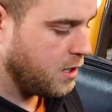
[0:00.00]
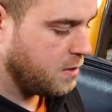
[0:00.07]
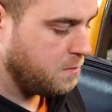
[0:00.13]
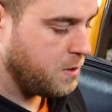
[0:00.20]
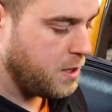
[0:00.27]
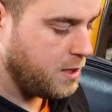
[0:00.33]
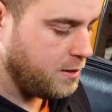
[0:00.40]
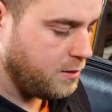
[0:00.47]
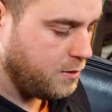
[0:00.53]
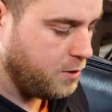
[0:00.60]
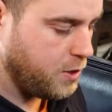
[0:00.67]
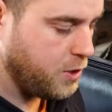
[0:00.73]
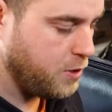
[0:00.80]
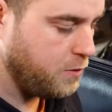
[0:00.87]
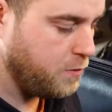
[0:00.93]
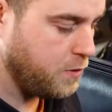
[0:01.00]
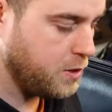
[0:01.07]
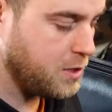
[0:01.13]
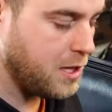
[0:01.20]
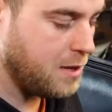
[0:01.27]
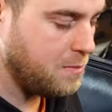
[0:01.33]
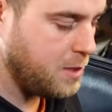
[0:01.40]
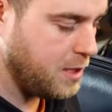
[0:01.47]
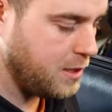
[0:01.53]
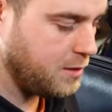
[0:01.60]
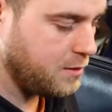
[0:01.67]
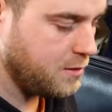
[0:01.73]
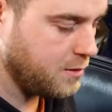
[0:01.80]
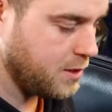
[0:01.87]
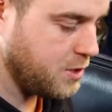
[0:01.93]
But for the time
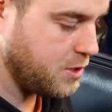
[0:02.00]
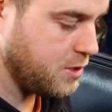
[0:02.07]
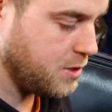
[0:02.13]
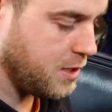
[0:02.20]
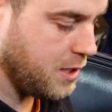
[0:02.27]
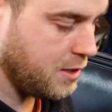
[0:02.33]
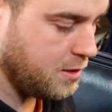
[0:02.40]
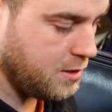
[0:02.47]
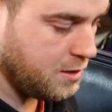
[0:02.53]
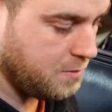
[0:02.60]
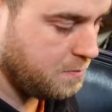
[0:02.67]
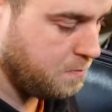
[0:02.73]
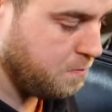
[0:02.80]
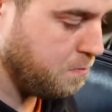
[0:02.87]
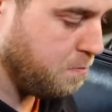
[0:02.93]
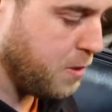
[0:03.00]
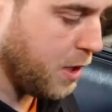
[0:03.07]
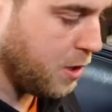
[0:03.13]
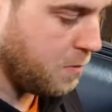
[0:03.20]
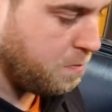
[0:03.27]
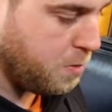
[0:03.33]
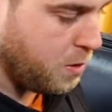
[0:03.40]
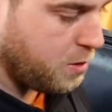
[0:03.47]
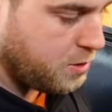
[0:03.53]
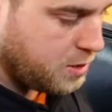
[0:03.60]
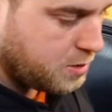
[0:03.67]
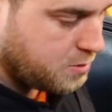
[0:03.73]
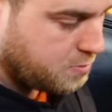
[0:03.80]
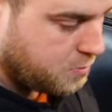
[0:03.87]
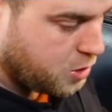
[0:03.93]
being, let's just get the bigger part of
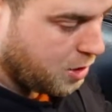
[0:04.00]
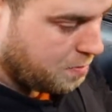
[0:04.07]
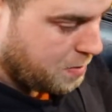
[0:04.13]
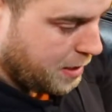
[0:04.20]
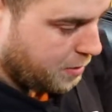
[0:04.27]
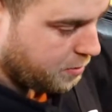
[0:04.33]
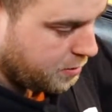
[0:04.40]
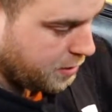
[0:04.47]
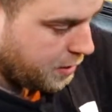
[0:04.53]
this chopped out, I